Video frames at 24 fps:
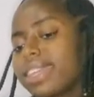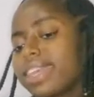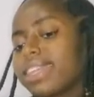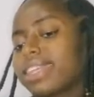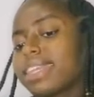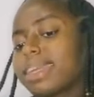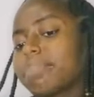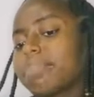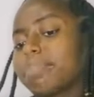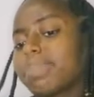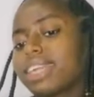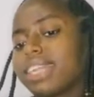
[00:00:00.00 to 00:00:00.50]

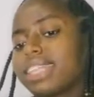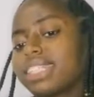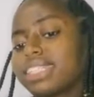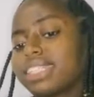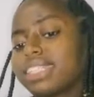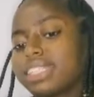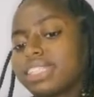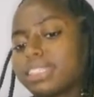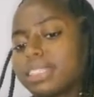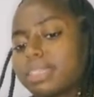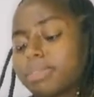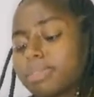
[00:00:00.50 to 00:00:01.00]
the
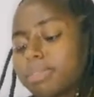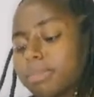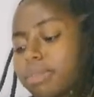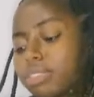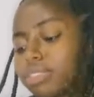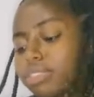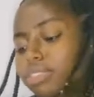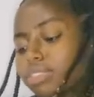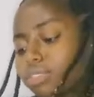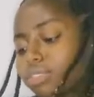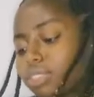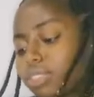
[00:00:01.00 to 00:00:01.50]
places your people
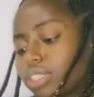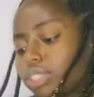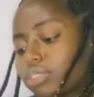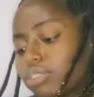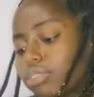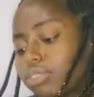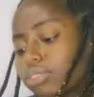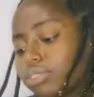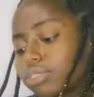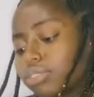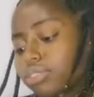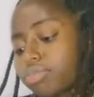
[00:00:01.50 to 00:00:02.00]
took you
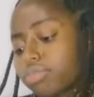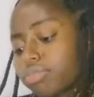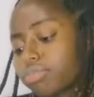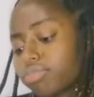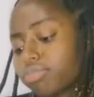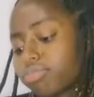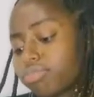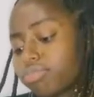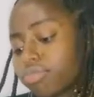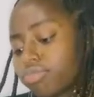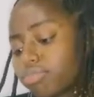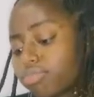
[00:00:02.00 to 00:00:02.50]
to.
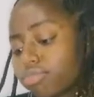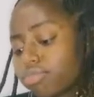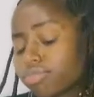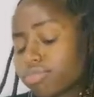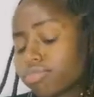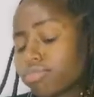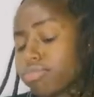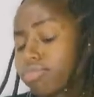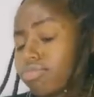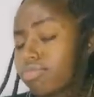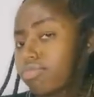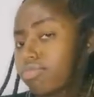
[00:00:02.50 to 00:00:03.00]

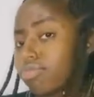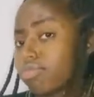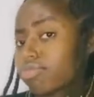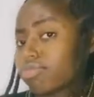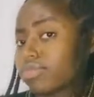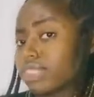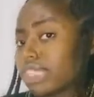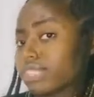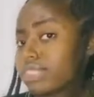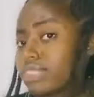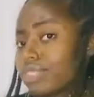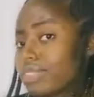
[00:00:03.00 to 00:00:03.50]

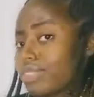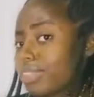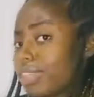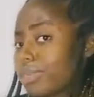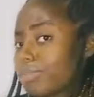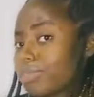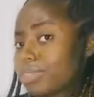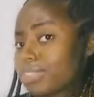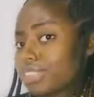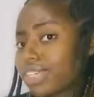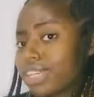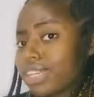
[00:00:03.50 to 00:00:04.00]
Just know that
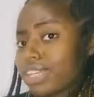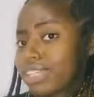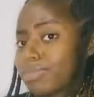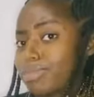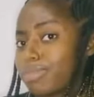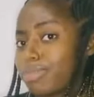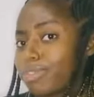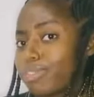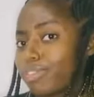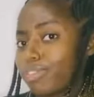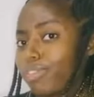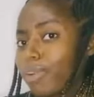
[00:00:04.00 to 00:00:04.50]
Michigan is
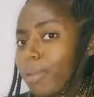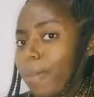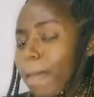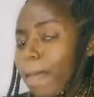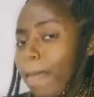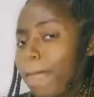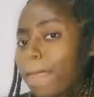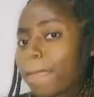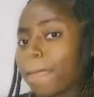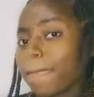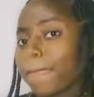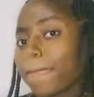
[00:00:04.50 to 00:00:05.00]
beautiful.
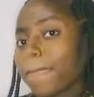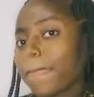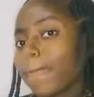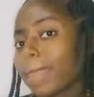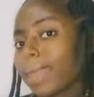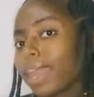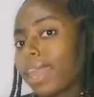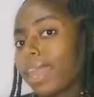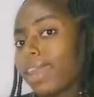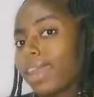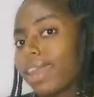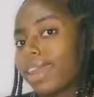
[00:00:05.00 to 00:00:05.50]

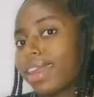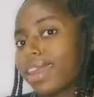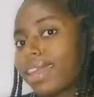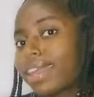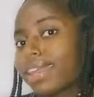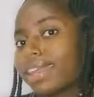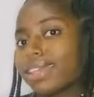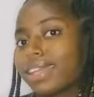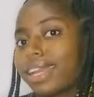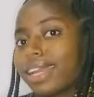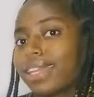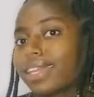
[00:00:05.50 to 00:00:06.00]

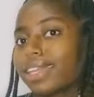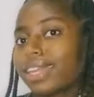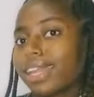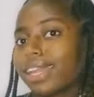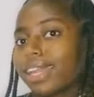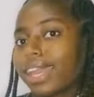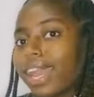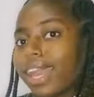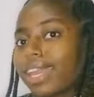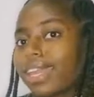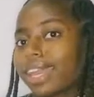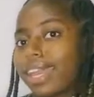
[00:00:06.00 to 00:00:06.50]
I
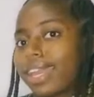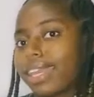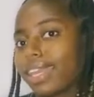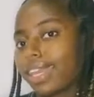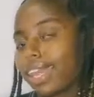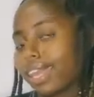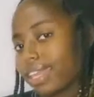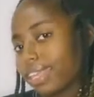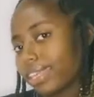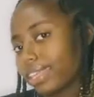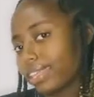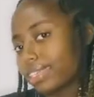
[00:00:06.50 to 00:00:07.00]

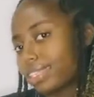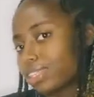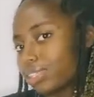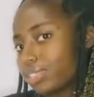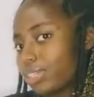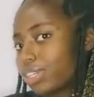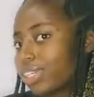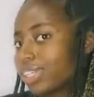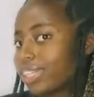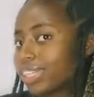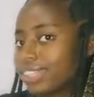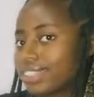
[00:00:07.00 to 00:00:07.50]

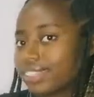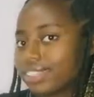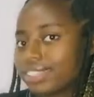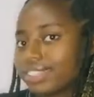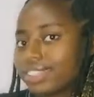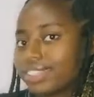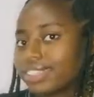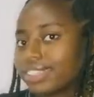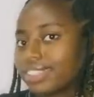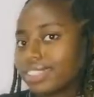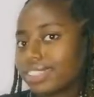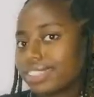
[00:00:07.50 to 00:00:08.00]
enjoyed
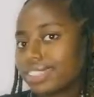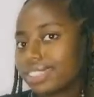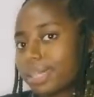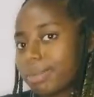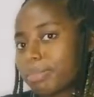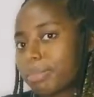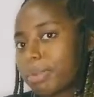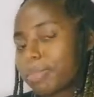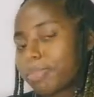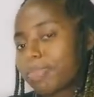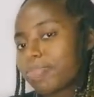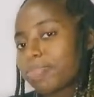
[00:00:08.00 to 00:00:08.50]
it this
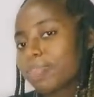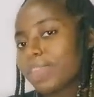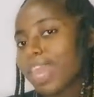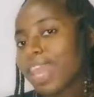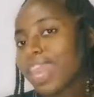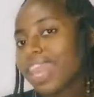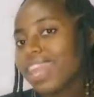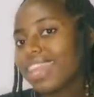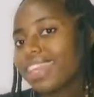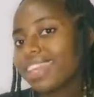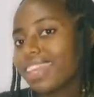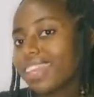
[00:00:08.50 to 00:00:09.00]
summer.
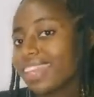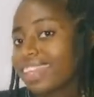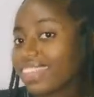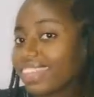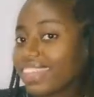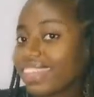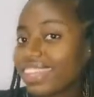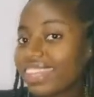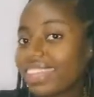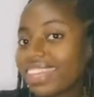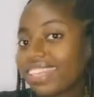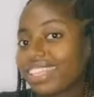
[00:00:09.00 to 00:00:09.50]
The other
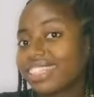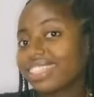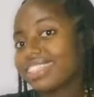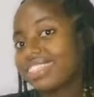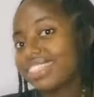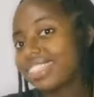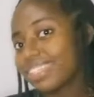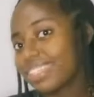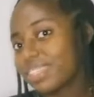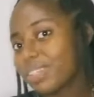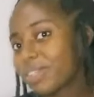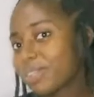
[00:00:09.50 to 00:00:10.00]
thing is,
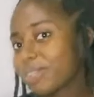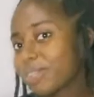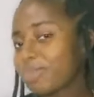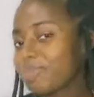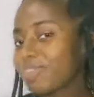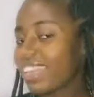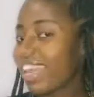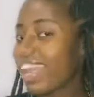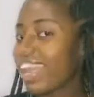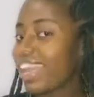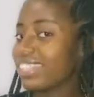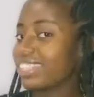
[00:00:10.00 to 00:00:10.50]
you know,
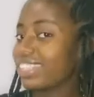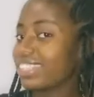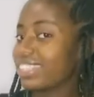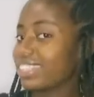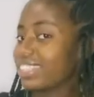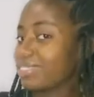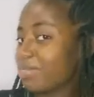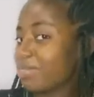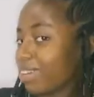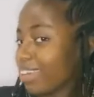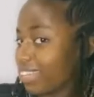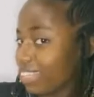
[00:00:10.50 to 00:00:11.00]
I just
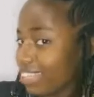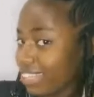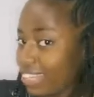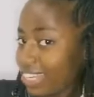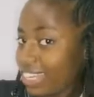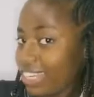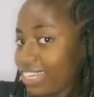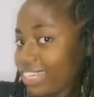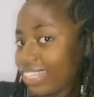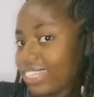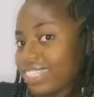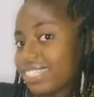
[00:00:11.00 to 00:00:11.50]

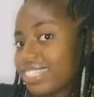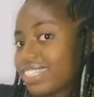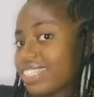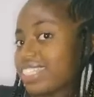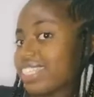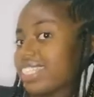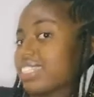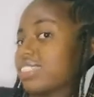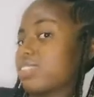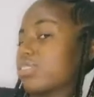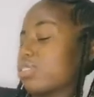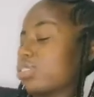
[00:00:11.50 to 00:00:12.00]

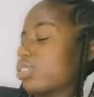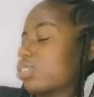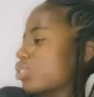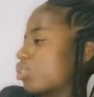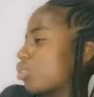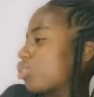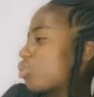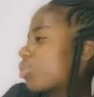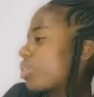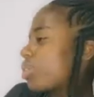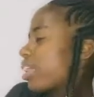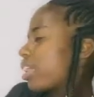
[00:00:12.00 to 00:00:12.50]
wanted to
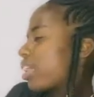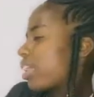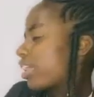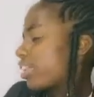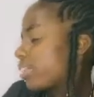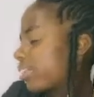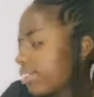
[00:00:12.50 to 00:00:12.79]
show you